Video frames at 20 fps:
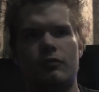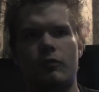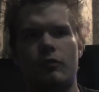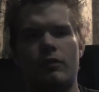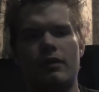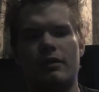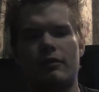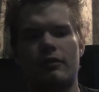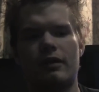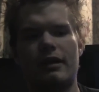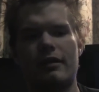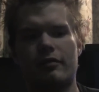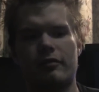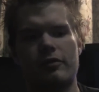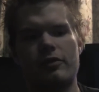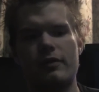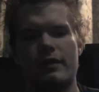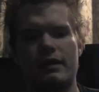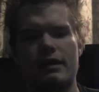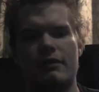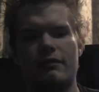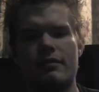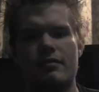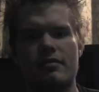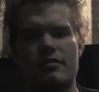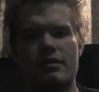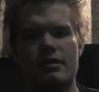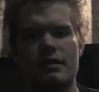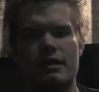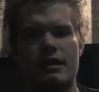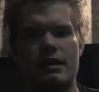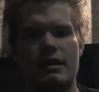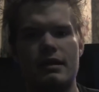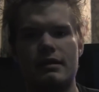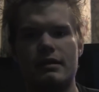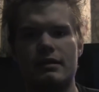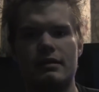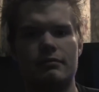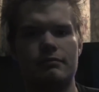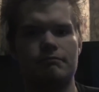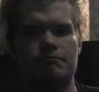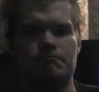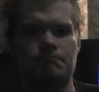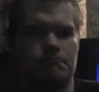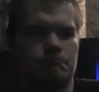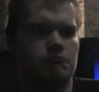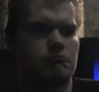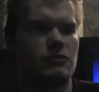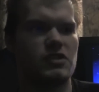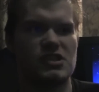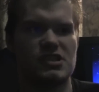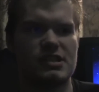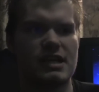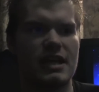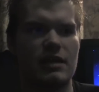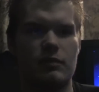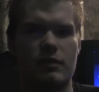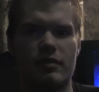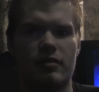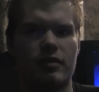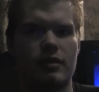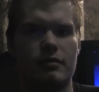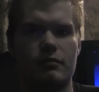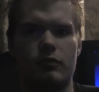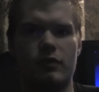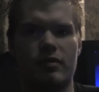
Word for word: went right through it and everything, and just stayed with it.